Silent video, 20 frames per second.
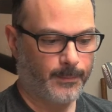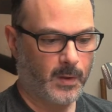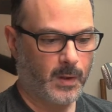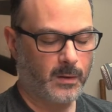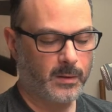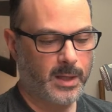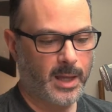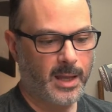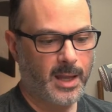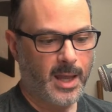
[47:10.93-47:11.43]

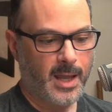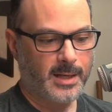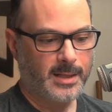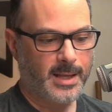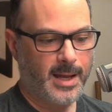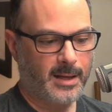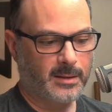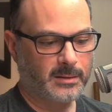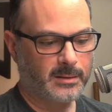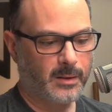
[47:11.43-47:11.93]
Okay,
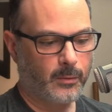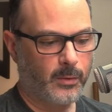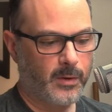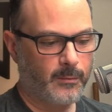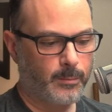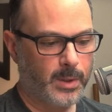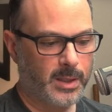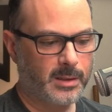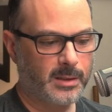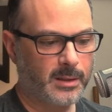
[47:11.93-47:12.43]
now
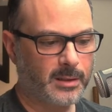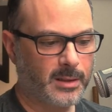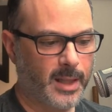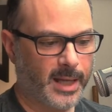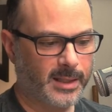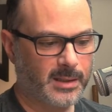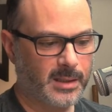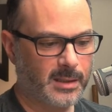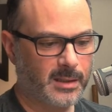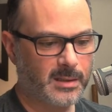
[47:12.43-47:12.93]
we've been
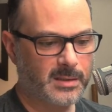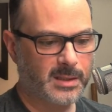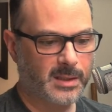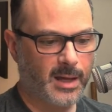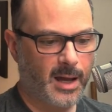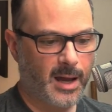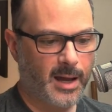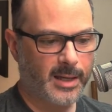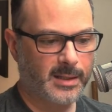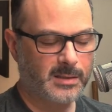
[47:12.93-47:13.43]
neglecting the
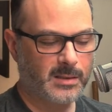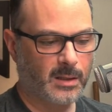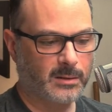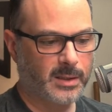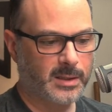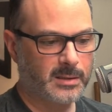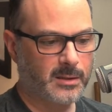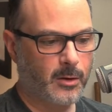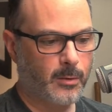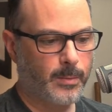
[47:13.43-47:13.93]
sky, so
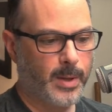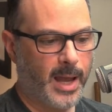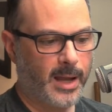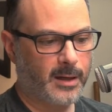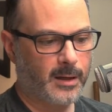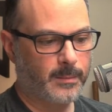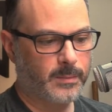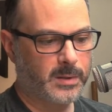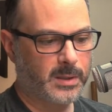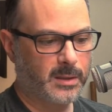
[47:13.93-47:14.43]
let's go back
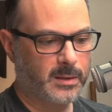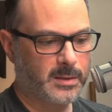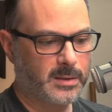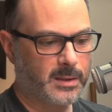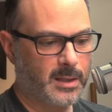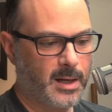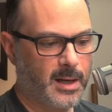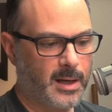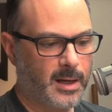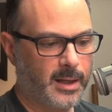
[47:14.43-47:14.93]
up to the
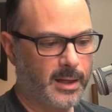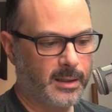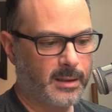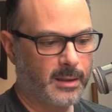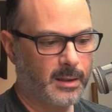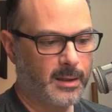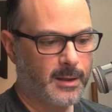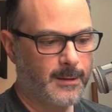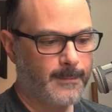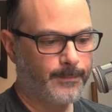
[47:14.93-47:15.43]
sky
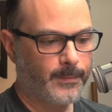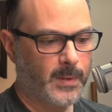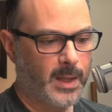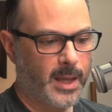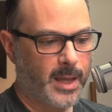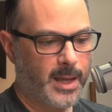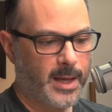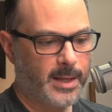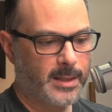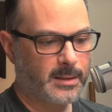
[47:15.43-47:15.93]

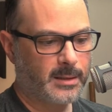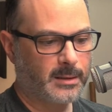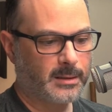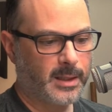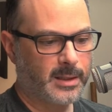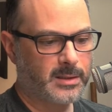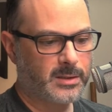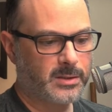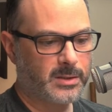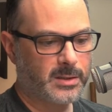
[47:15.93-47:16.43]
and
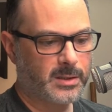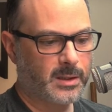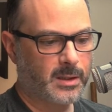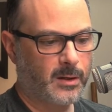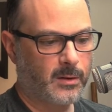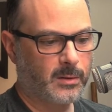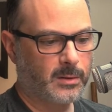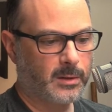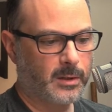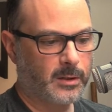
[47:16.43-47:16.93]
let's just
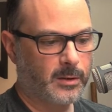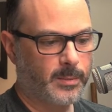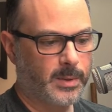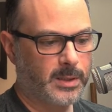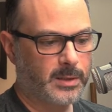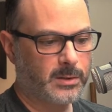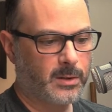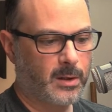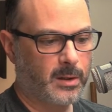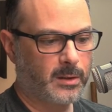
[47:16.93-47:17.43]
go a little bit
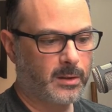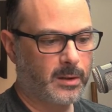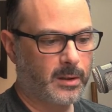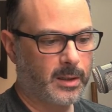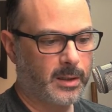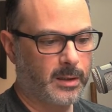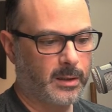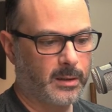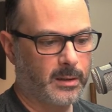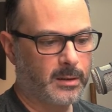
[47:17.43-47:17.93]
darker
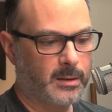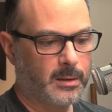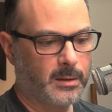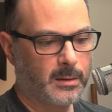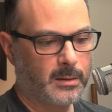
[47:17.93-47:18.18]
here.